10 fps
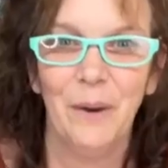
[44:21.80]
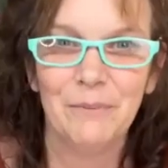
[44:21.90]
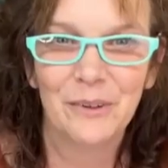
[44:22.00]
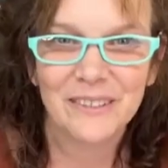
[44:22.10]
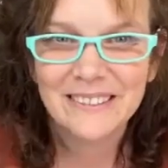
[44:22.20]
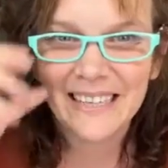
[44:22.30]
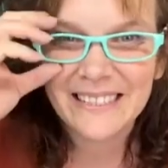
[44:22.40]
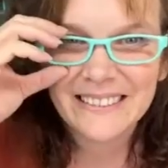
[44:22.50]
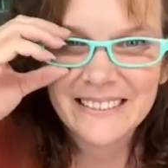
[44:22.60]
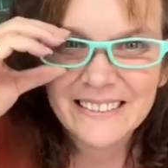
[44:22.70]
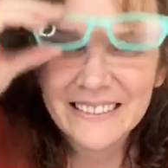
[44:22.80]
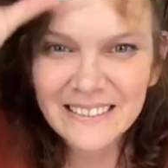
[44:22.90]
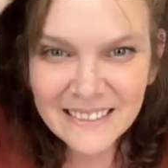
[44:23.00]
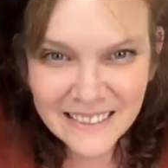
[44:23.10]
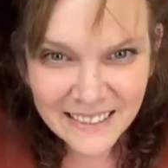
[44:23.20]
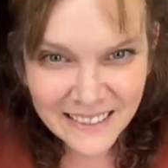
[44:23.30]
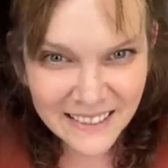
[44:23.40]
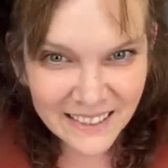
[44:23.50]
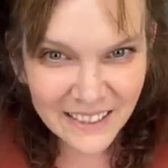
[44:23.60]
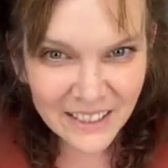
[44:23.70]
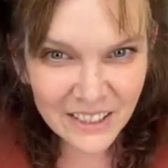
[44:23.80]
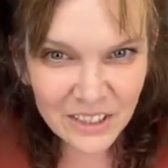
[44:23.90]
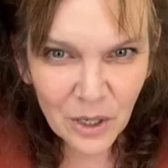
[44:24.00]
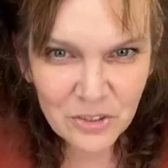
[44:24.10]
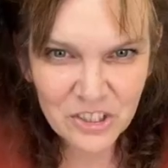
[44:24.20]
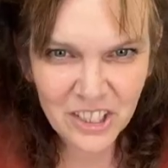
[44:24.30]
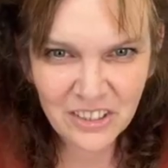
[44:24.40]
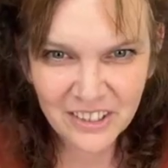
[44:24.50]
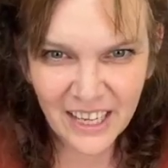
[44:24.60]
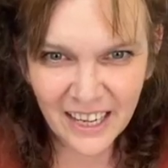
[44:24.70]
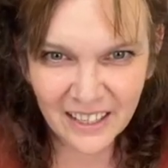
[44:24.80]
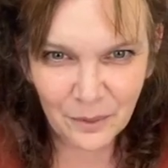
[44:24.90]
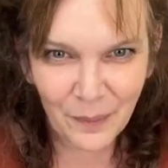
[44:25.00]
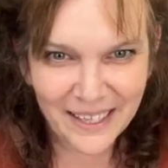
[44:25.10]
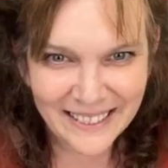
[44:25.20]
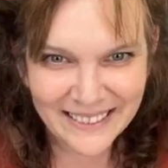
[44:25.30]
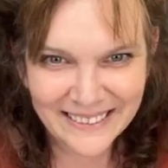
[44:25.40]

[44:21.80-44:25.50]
Oh, I'm so excited. No sugar, yuck. What?